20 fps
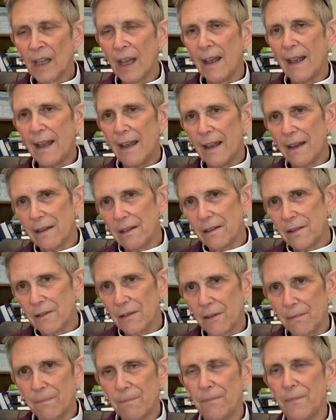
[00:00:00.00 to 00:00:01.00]

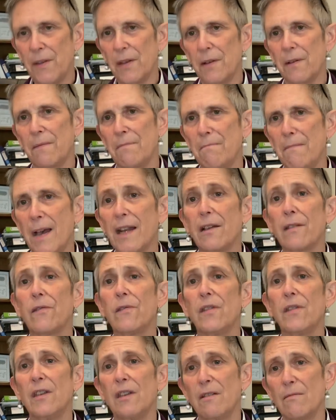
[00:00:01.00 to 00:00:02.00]
and the meta
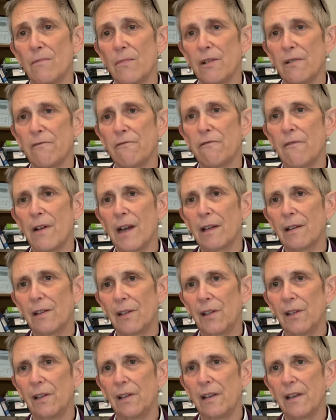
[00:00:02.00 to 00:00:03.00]
theme of
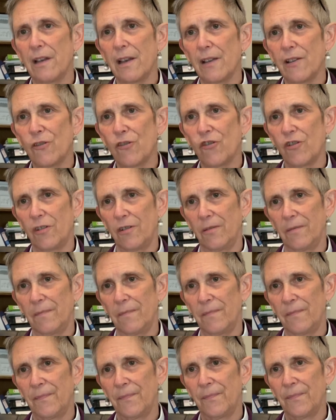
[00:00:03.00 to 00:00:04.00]
reconciliation.
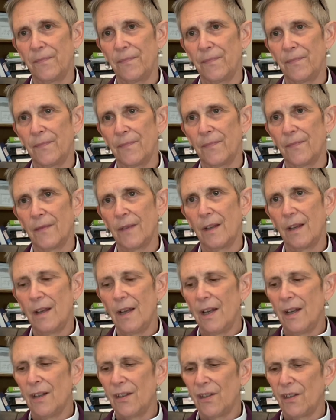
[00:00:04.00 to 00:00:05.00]

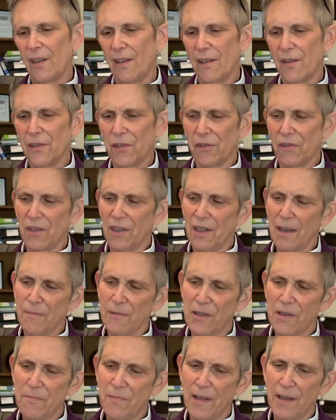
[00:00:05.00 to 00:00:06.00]
So those are some
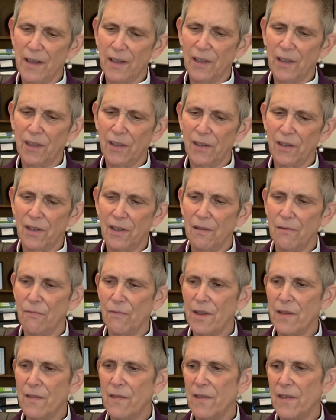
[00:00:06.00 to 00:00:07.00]
of the places that
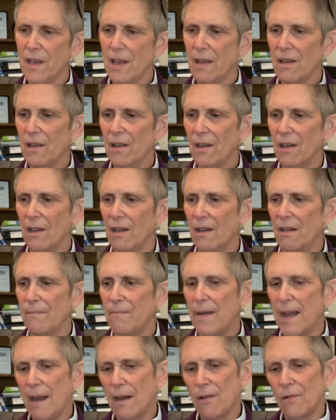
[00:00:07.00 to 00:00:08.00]
we think
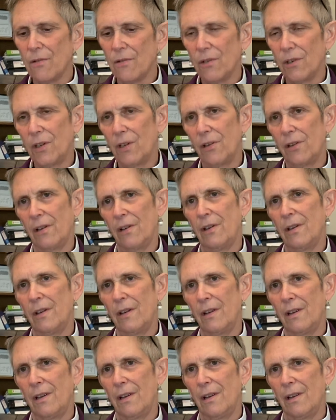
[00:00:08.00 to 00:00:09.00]
about
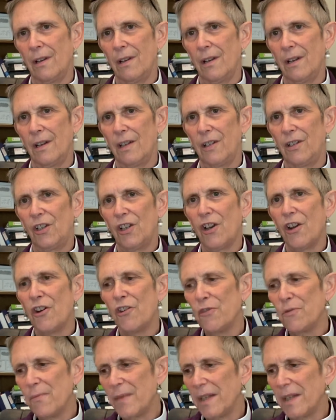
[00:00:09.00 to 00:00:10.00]

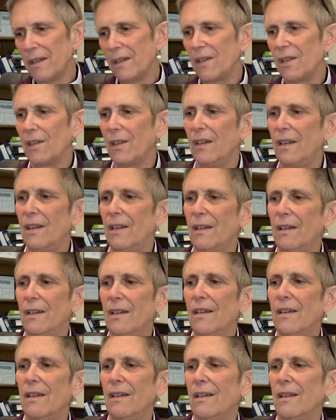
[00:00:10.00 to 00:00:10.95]
atonement in